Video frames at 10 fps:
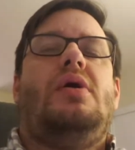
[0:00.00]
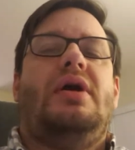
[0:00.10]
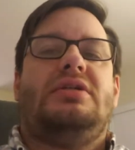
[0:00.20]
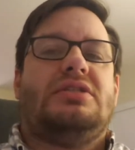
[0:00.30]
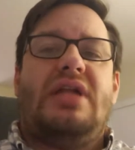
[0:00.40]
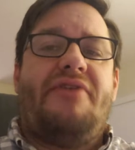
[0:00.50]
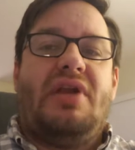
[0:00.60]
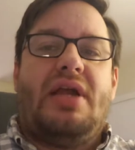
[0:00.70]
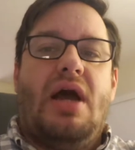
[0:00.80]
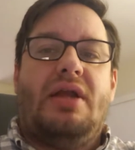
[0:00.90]
It doesn't have any
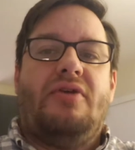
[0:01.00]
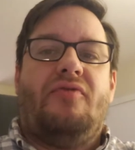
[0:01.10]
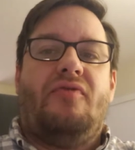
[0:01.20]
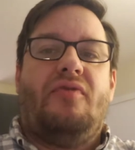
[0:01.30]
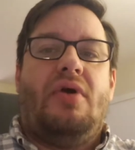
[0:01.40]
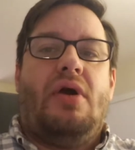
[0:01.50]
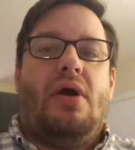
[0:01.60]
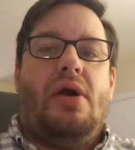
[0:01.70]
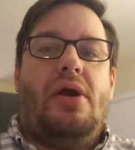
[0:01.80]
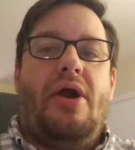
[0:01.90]
kind of
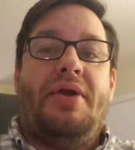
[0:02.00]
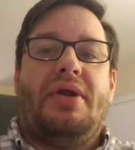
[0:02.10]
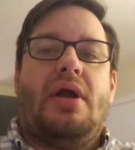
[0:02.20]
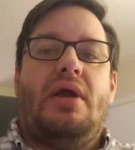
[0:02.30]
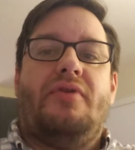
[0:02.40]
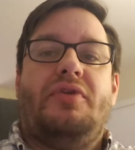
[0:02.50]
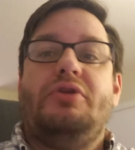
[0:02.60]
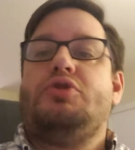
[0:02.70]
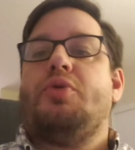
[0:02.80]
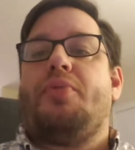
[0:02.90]

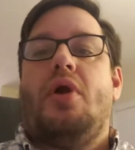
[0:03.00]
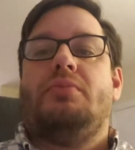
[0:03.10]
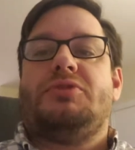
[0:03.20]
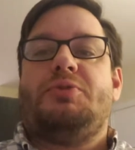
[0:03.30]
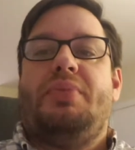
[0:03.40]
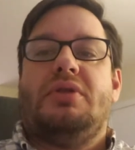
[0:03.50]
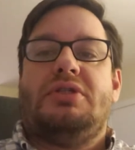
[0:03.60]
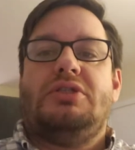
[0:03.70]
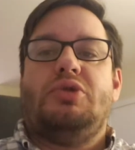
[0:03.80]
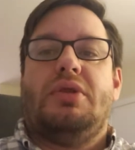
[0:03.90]
user prompts built
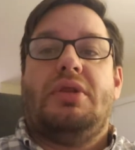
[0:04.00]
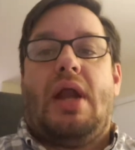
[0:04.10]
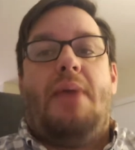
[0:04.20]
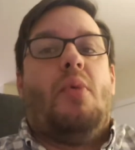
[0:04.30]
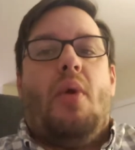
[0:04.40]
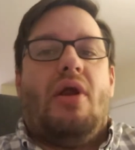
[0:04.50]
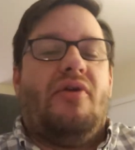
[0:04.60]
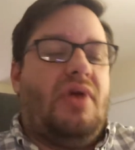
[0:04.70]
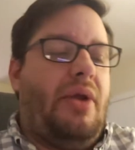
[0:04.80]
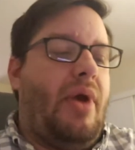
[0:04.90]
into it that I'm aware of,
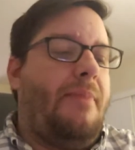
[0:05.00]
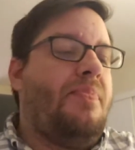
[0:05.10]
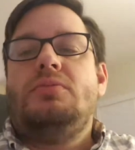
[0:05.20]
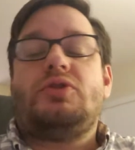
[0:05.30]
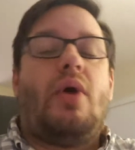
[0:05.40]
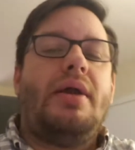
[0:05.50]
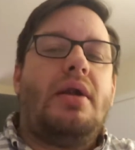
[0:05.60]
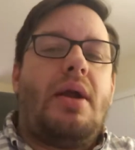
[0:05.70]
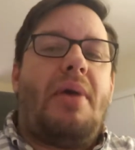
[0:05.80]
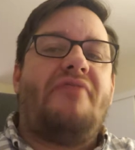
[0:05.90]
anyway. So I ended
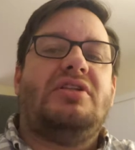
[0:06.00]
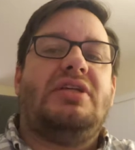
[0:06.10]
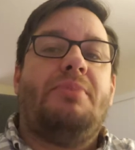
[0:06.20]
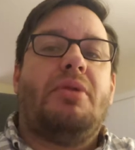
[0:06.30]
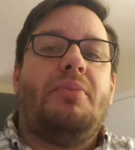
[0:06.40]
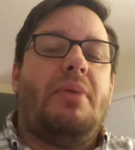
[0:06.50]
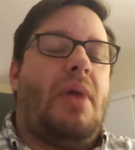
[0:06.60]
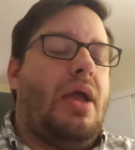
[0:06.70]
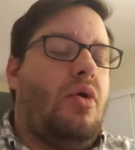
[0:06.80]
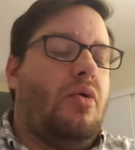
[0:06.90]
up having to implement my
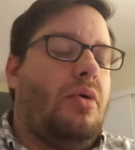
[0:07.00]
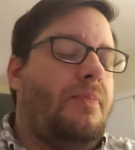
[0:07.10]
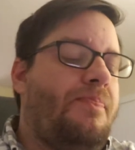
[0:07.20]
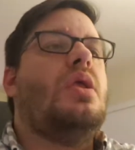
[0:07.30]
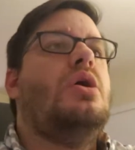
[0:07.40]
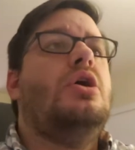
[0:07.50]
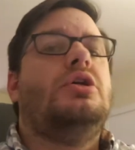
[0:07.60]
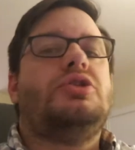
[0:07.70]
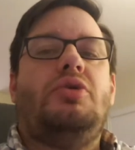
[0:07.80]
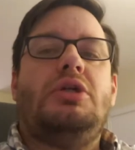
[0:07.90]
own.
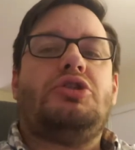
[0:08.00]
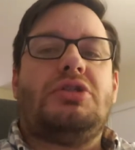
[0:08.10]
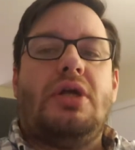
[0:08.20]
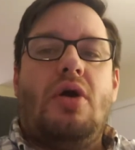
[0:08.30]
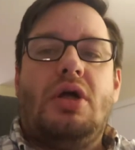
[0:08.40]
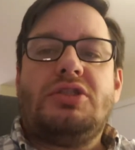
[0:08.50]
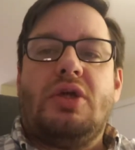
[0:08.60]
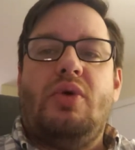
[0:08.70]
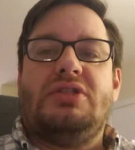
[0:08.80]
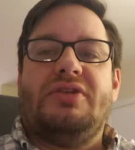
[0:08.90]
So an interesting
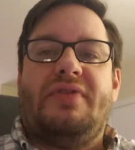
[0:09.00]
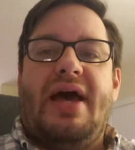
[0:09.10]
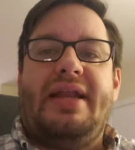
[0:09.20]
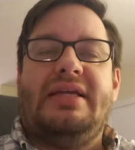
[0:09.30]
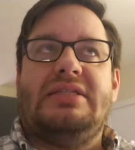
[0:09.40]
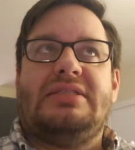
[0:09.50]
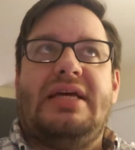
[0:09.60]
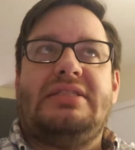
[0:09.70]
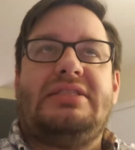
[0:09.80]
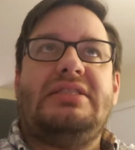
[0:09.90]
consequence of that is
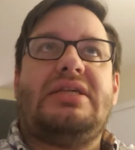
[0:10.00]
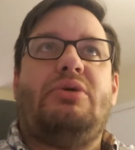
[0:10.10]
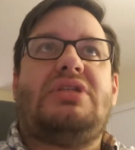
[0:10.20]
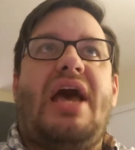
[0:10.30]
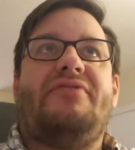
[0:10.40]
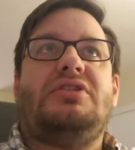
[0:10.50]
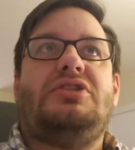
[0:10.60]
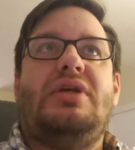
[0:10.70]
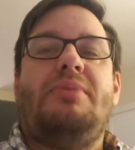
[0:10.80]
that since I was having to